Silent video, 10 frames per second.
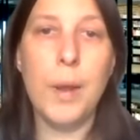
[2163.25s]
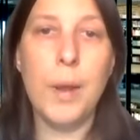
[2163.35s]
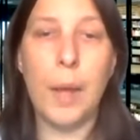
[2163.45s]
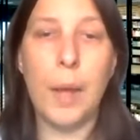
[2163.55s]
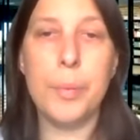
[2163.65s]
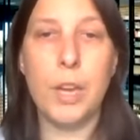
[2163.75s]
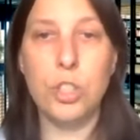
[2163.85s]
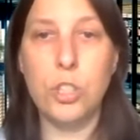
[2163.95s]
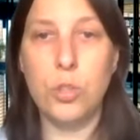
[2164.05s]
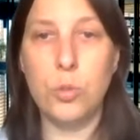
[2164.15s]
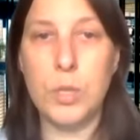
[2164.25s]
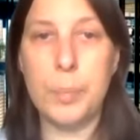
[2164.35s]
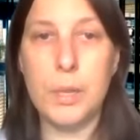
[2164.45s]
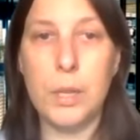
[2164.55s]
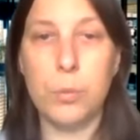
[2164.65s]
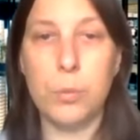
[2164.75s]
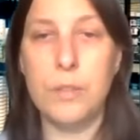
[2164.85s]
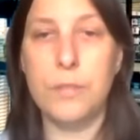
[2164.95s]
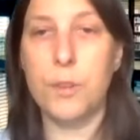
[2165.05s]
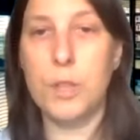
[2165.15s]
many applications you typically
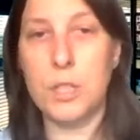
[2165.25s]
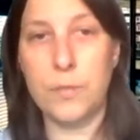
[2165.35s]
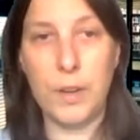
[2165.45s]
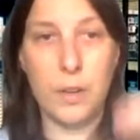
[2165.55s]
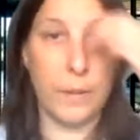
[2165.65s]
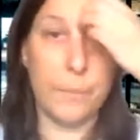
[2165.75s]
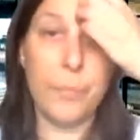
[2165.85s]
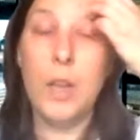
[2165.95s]
receive for this funding?